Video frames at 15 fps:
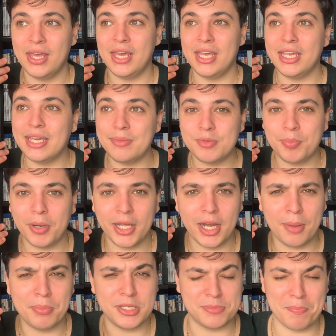He keeps bringing
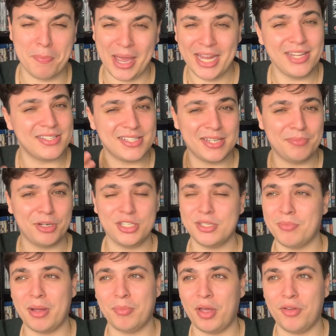up his mates, he brings
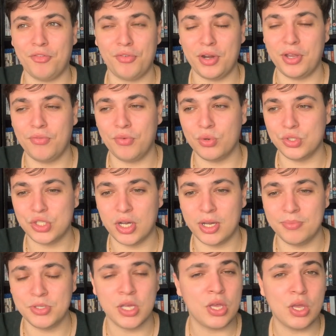them up like 3-4
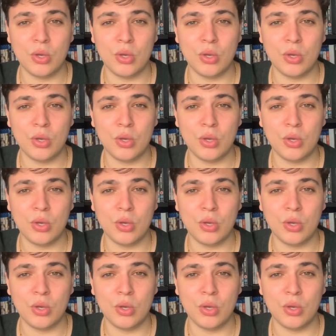times.